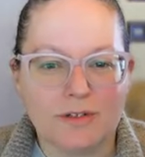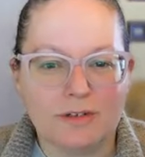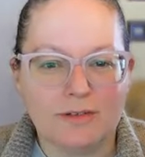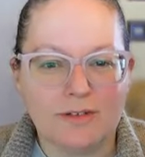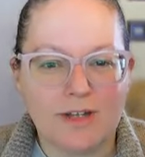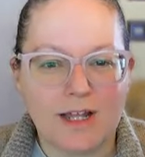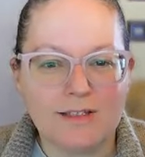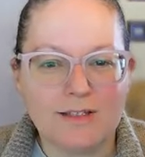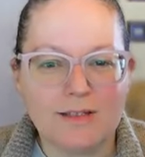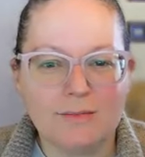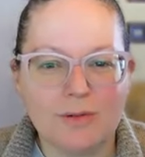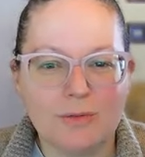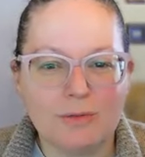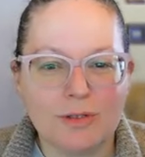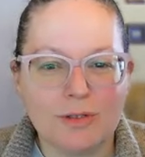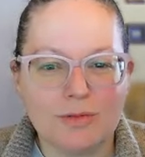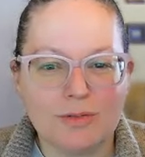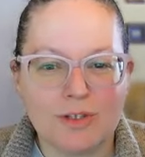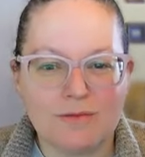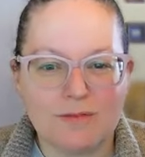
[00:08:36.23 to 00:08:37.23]
not some
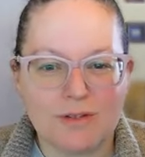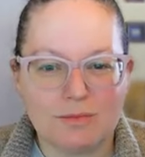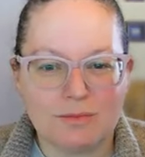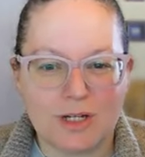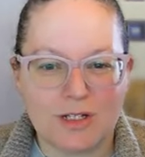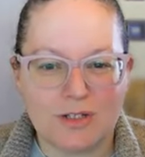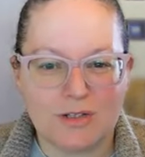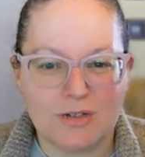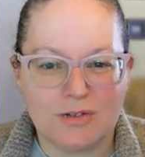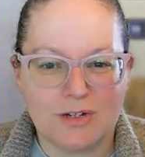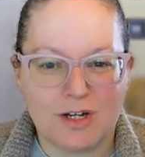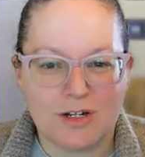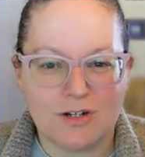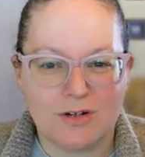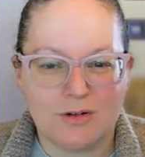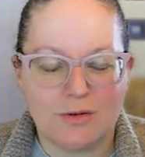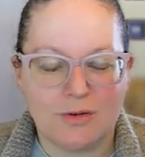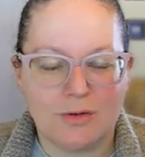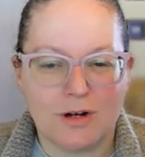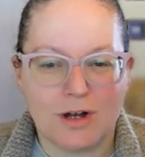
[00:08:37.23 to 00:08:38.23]
abusive
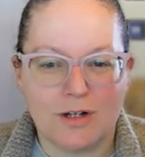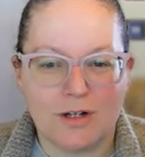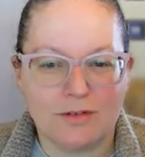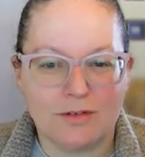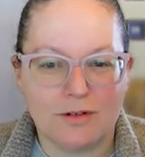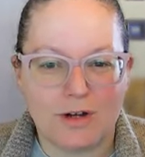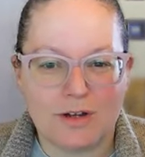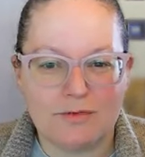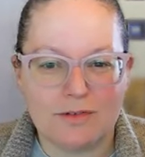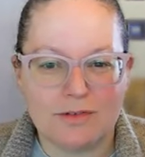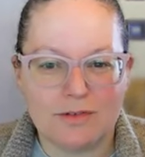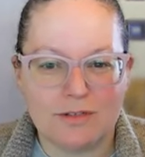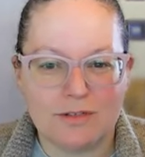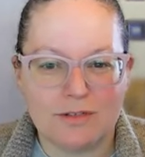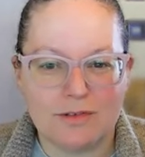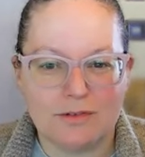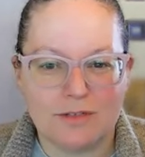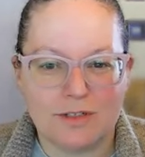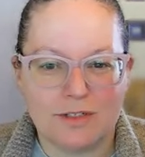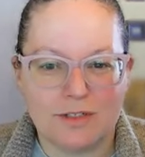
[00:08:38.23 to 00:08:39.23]
administrator or ungrateful
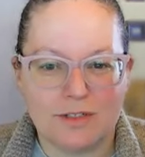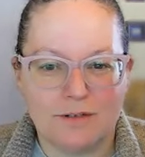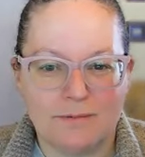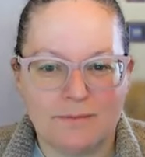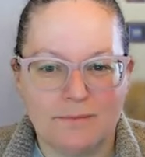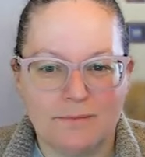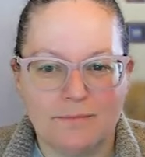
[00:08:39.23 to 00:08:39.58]
student.